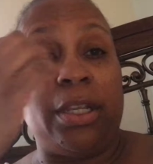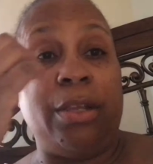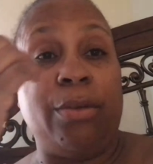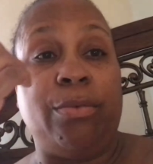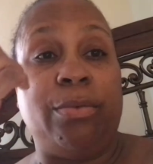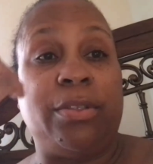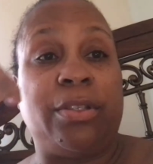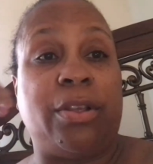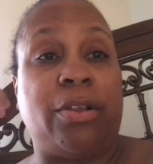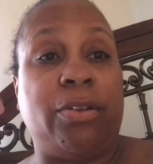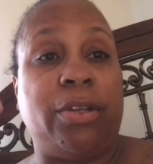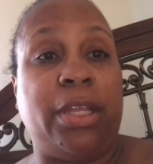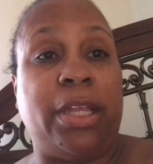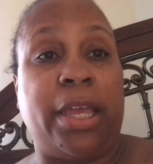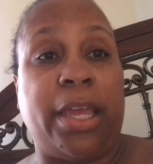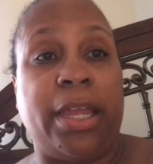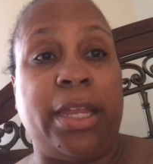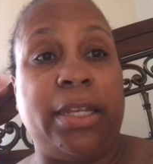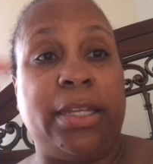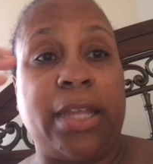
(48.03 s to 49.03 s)
It was only
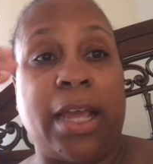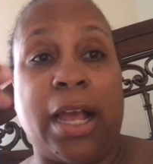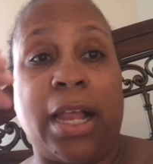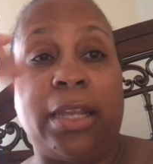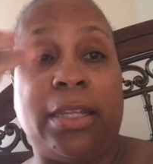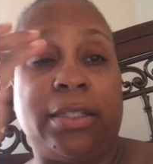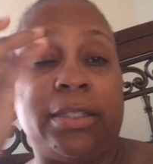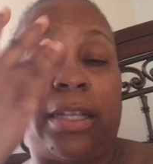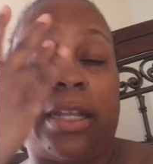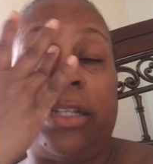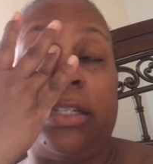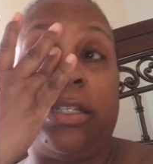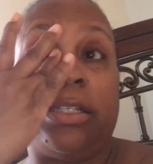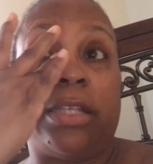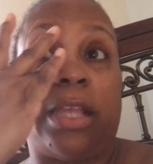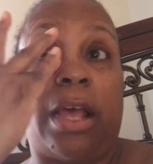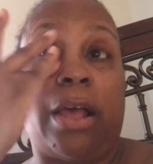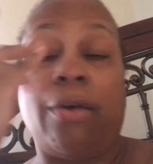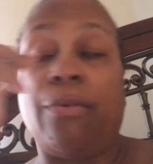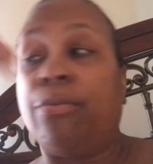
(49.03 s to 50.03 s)
$8. I just
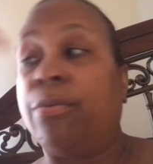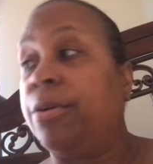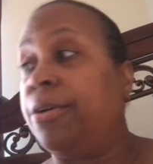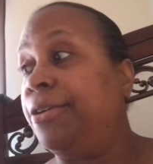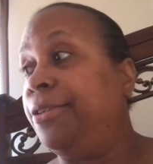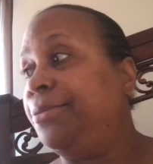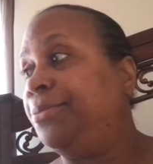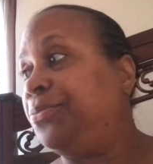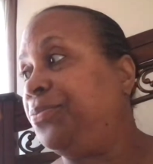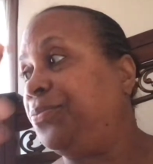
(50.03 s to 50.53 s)
got work.